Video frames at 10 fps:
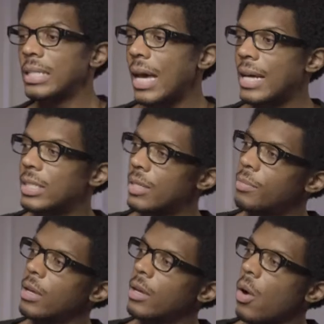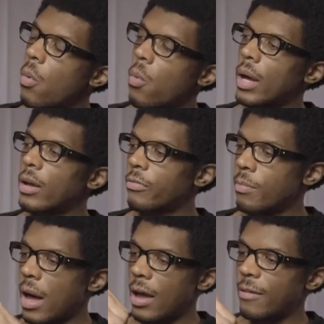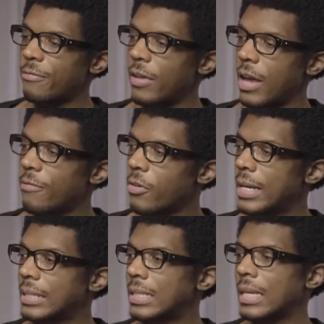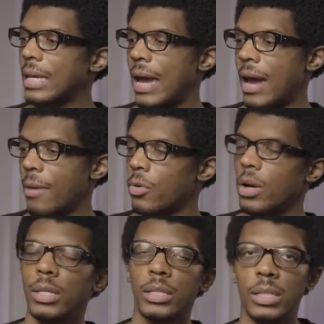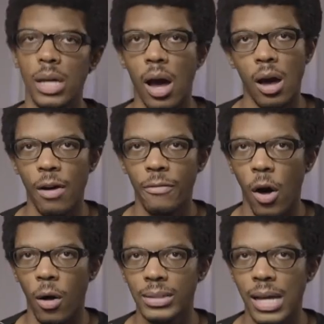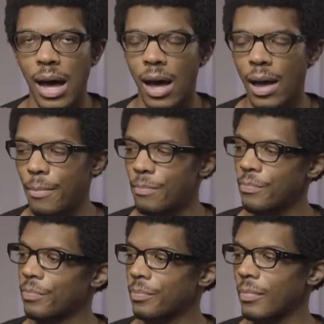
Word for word: this has to be one of my favorite cameras of all time